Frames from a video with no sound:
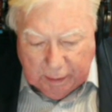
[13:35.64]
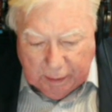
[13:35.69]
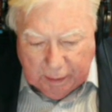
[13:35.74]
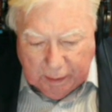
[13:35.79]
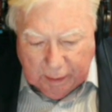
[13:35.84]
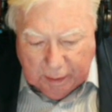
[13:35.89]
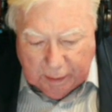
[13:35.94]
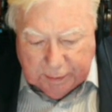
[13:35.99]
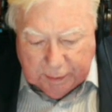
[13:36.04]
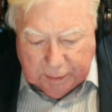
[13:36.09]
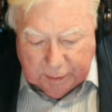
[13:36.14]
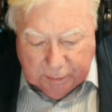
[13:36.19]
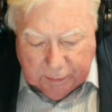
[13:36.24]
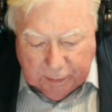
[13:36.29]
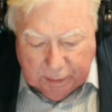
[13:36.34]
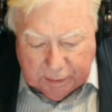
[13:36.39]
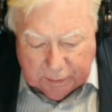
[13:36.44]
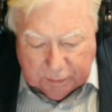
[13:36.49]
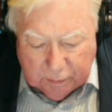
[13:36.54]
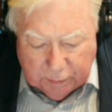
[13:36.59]
Another
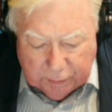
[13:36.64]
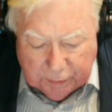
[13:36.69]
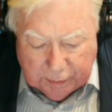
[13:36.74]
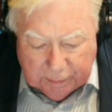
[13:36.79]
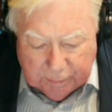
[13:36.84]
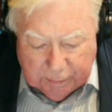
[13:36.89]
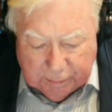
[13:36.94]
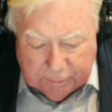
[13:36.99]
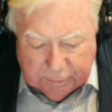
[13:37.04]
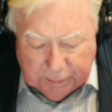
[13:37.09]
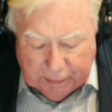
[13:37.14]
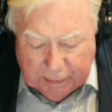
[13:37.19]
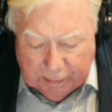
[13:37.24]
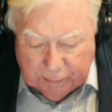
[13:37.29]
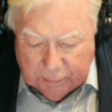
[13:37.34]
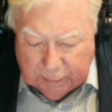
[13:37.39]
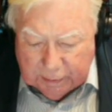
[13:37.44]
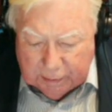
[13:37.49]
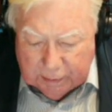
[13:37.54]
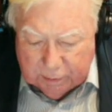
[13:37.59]
article that I've been
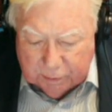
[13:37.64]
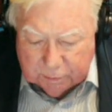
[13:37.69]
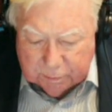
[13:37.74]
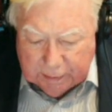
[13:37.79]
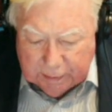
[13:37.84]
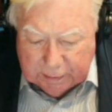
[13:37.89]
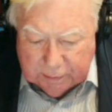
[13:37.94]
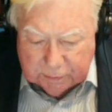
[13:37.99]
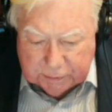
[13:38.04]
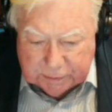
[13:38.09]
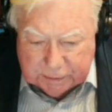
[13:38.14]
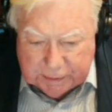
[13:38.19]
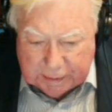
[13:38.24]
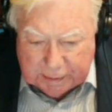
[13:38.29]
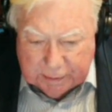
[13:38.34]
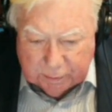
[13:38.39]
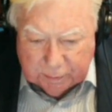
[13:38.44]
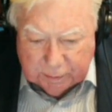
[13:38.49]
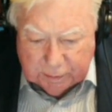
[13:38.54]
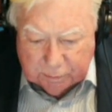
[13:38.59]
following here is Michael
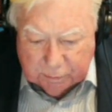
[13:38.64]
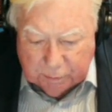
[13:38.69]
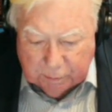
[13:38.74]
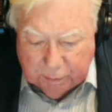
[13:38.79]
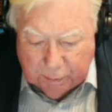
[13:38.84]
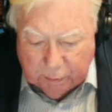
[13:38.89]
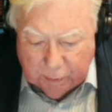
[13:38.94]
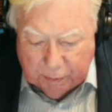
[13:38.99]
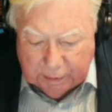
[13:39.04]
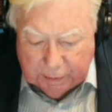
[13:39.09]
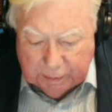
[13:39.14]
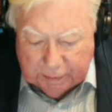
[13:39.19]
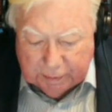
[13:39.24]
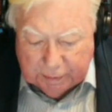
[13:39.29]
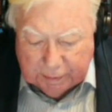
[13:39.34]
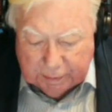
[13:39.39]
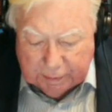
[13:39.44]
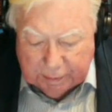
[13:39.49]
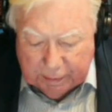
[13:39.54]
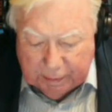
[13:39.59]
Snyder. He's reporting
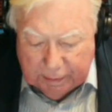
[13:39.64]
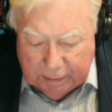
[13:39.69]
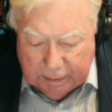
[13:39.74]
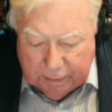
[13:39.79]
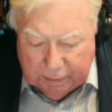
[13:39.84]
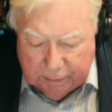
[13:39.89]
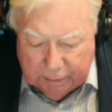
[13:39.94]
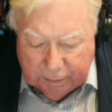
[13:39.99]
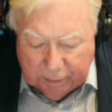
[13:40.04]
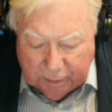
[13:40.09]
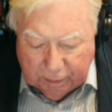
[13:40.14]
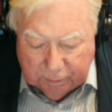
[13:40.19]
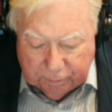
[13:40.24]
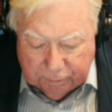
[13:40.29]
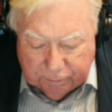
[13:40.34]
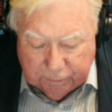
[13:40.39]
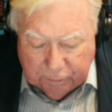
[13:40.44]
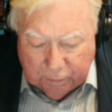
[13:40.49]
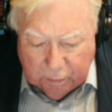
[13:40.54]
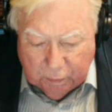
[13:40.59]
that there are
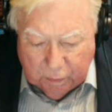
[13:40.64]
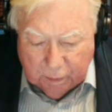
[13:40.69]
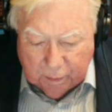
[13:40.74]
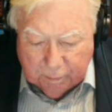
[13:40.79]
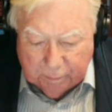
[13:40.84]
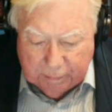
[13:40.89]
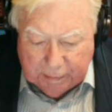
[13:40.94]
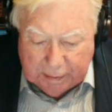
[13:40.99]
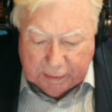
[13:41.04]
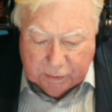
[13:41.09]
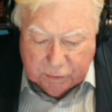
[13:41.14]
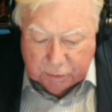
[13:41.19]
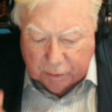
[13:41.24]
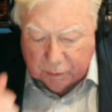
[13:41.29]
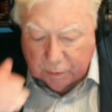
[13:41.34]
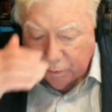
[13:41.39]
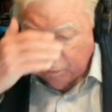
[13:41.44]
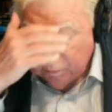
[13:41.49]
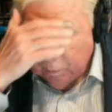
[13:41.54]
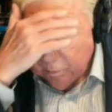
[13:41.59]
4
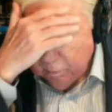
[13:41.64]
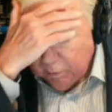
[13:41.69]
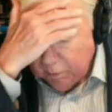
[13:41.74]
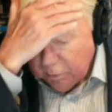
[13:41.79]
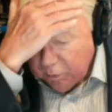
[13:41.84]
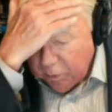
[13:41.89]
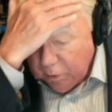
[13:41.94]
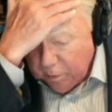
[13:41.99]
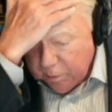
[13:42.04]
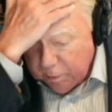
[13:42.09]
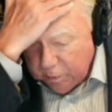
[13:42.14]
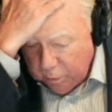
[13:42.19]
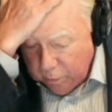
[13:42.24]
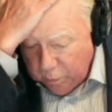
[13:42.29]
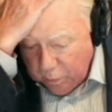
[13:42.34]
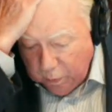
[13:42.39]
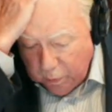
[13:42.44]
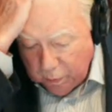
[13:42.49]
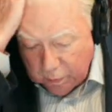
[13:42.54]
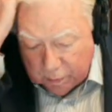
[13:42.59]
major global
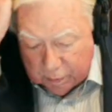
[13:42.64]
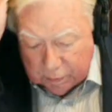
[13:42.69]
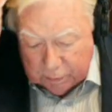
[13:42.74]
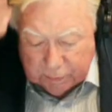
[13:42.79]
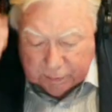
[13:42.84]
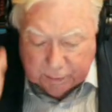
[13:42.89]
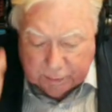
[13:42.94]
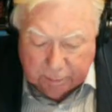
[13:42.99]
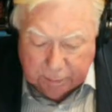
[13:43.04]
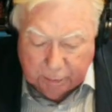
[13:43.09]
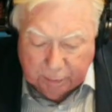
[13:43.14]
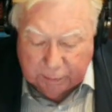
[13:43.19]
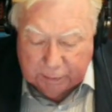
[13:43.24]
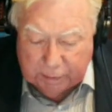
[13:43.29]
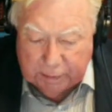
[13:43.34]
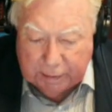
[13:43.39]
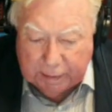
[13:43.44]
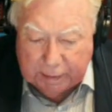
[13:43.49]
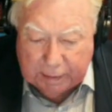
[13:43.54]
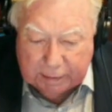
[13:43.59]
wars that are
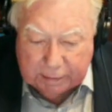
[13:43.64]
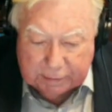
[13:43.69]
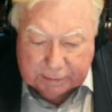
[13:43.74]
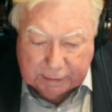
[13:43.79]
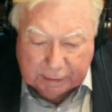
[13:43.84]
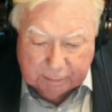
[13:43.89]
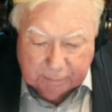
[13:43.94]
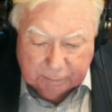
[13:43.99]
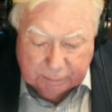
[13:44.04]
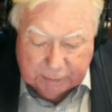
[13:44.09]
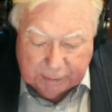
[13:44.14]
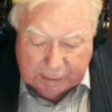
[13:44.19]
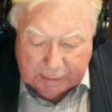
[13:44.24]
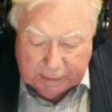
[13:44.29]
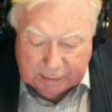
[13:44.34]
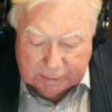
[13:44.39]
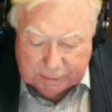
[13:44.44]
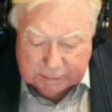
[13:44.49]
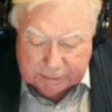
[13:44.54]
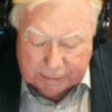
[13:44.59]
percolating
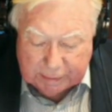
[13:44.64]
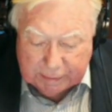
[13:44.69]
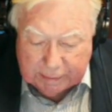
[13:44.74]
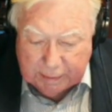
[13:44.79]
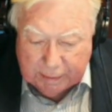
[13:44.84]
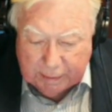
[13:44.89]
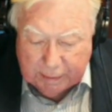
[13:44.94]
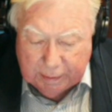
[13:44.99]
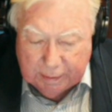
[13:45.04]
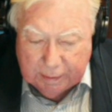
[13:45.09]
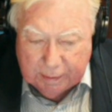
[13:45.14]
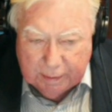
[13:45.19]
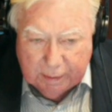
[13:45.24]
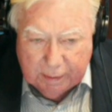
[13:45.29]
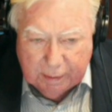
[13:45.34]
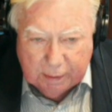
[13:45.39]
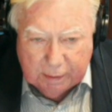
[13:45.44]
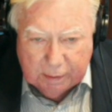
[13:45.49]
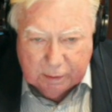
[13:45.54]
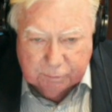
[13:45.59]
simultaneously,
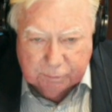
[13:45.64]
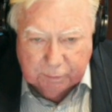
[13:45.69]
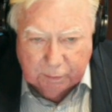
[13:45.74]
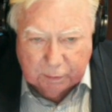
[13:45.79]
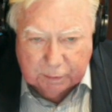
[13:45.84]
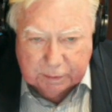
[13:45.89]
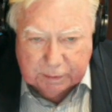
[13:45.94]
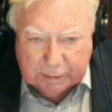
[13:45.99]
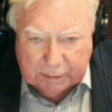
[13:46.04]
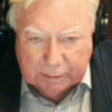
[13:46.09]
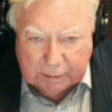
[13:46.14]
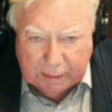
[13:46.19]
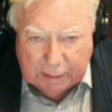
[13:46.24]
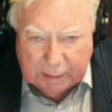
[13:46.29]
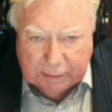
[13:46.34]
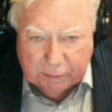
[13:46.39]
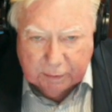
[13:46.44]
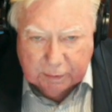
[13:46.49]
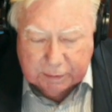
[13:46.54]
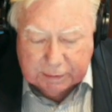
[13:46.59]
and he's focusing a
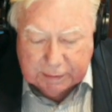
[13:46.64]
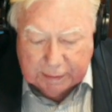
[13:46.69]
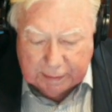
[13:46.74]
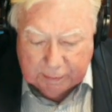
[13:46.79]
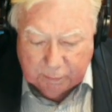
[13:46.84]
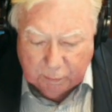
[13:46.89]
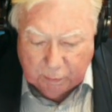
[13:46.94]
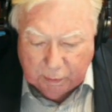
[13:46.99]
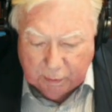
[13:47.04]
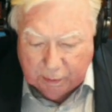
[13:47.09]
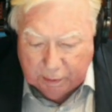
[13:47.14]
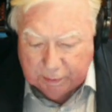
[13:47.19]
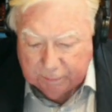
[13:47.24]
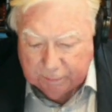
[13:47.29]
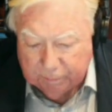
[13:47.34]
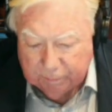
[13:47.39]
lot on Taiwan.